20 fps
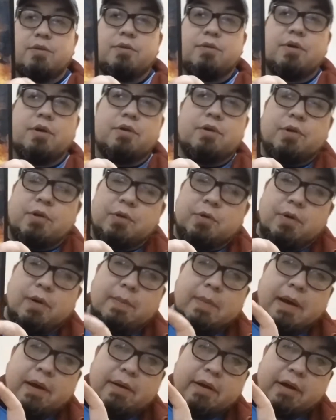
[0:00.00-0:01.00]
talk to you
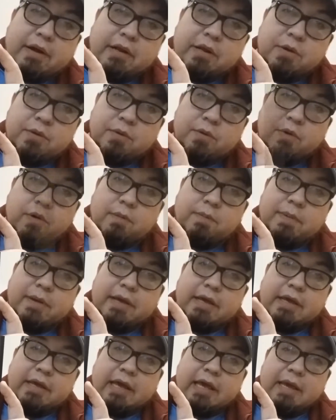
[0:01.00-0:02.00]
about a new
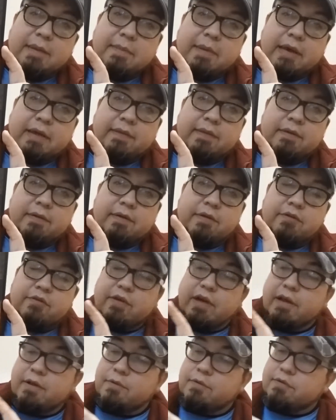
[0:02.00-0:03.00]
role-playing game, Enter the
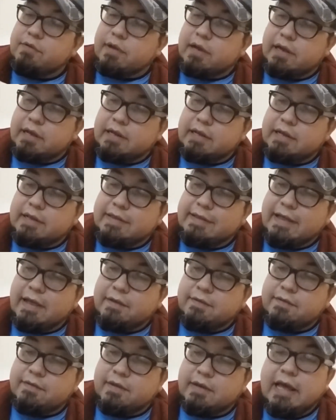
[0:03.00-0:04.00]
Shadowside
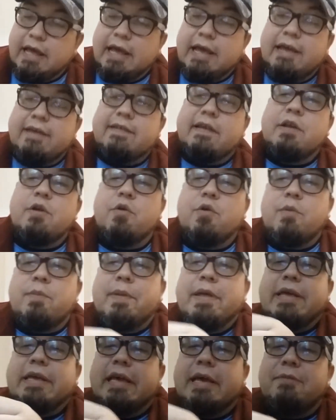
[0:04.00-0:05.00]
Destiny. It's a new
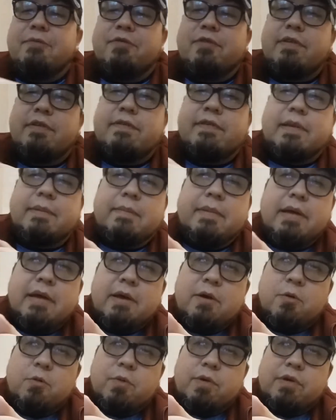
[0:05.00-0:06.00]
role-playing game system.
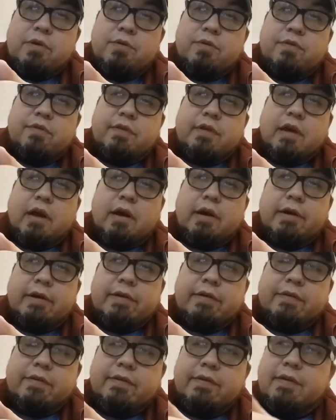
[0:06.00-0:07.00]
We use
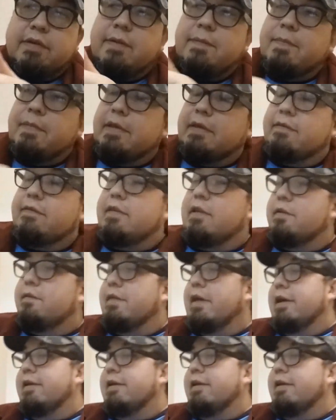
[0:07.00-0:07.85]
cards instead of